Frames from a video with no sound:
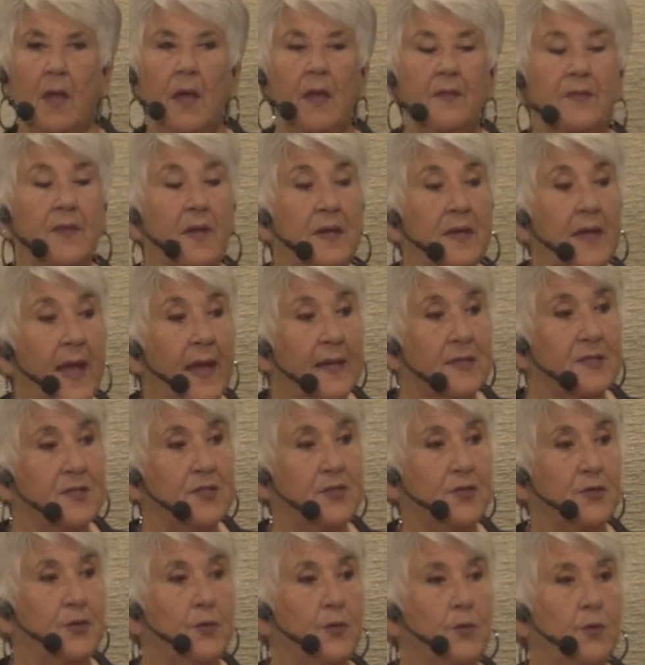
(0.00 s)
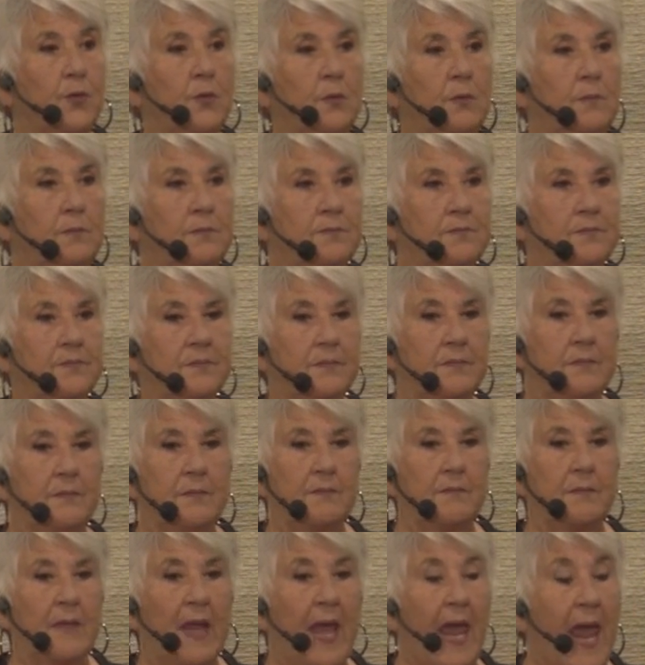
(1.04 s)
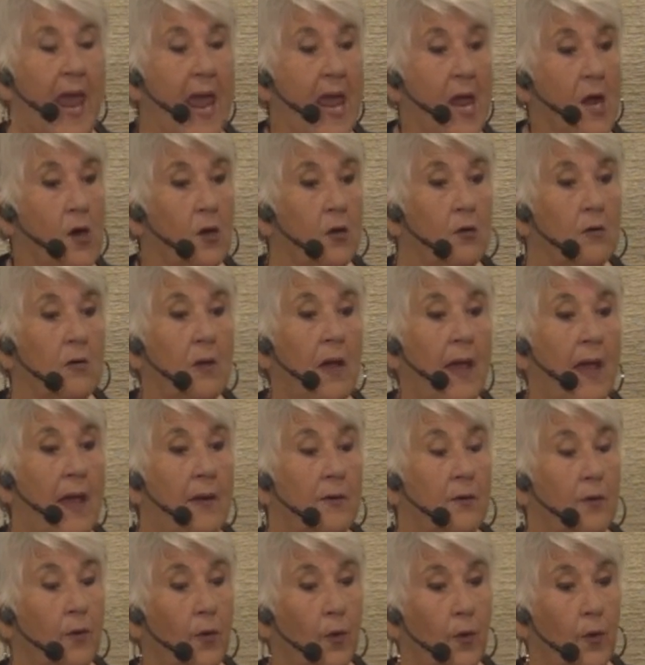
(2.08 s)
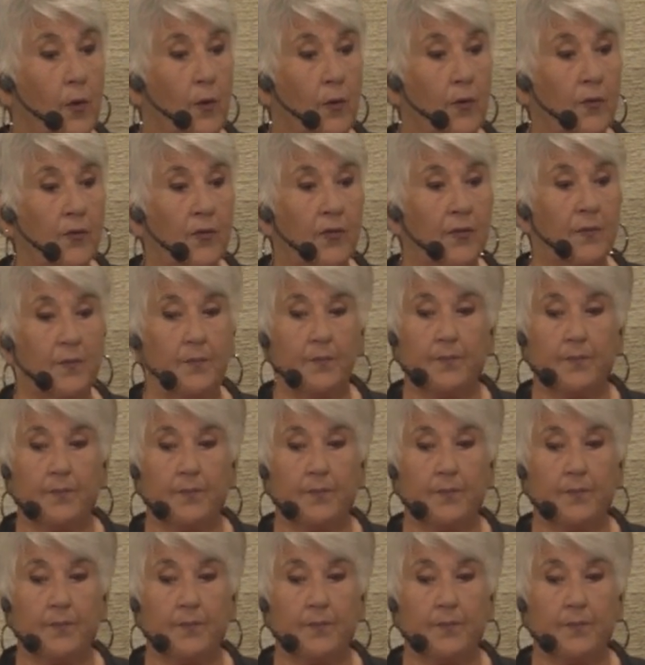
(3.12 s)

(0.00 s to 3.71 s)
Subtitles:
The next 2, air and earth,